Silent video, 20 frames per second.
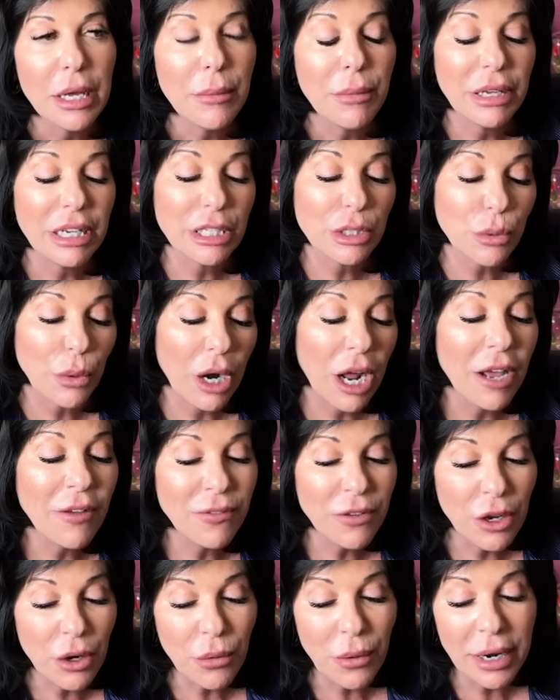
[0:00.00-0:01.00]
Because what I
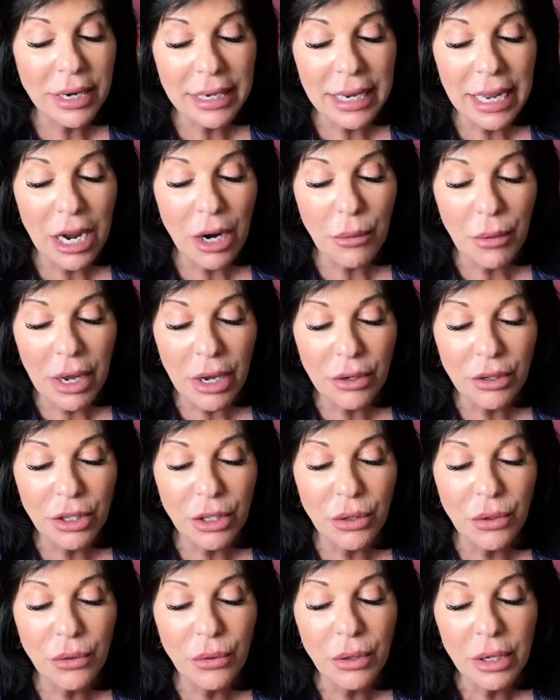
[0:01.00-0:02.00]
feel right now around
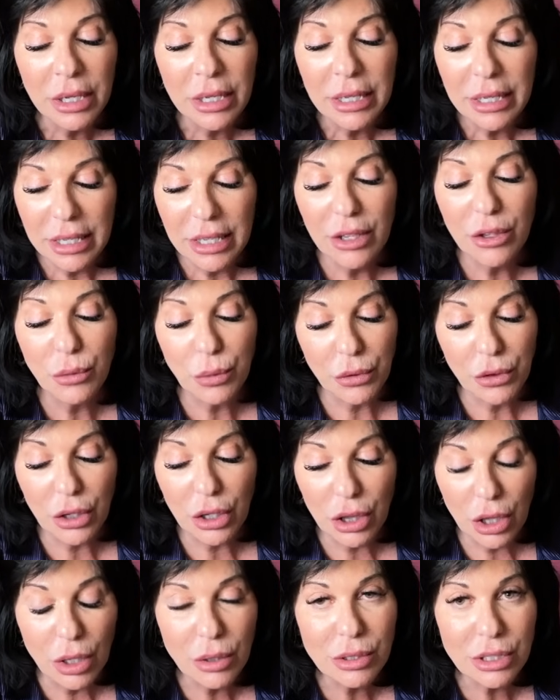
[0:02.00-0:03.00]
you is with the
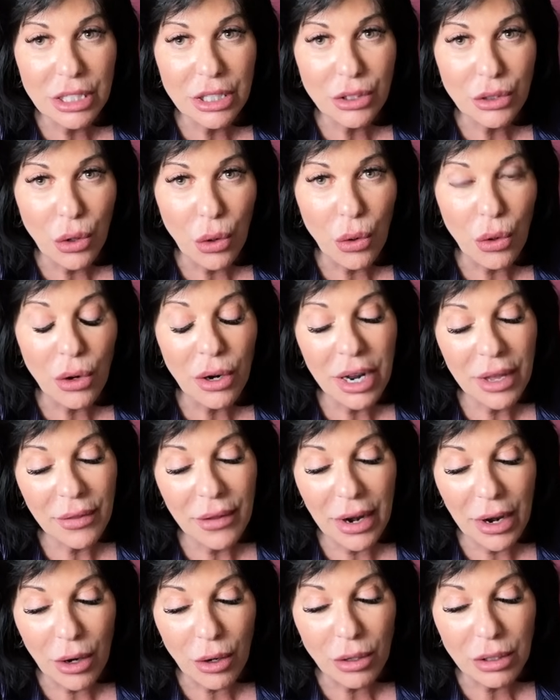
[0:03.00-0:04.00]
closing door and
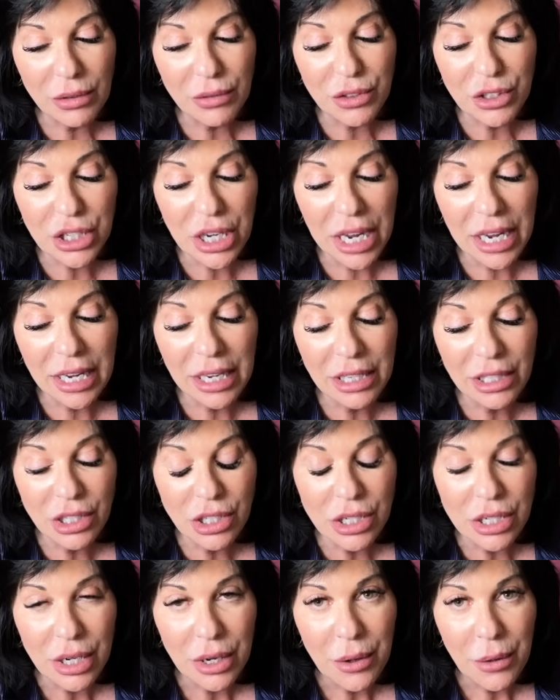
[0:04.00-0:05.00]
the herald of
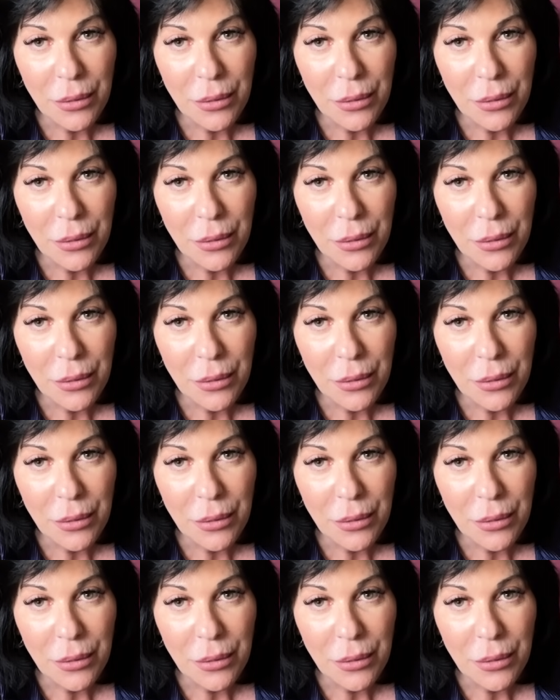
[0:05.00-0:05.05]
change,